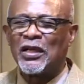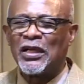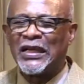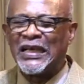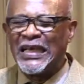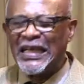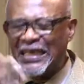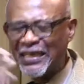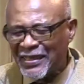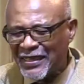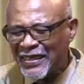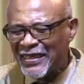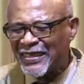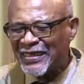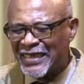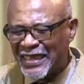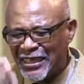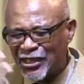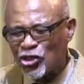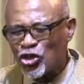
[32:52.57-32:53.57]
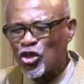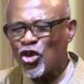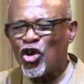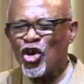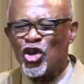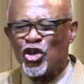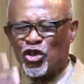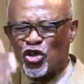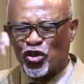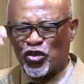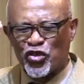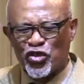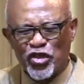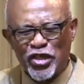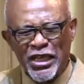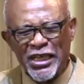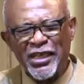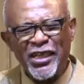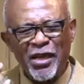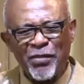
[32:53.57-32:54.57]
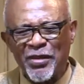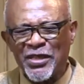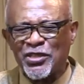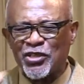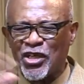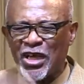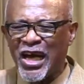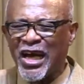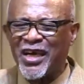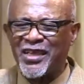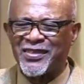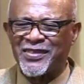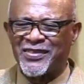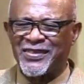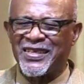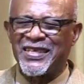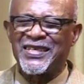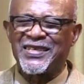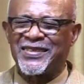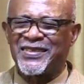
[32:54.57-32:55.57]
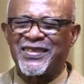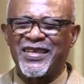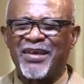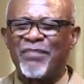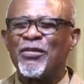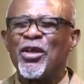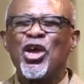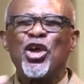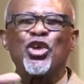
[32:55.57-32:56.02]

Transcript: learning to see them as God sees them.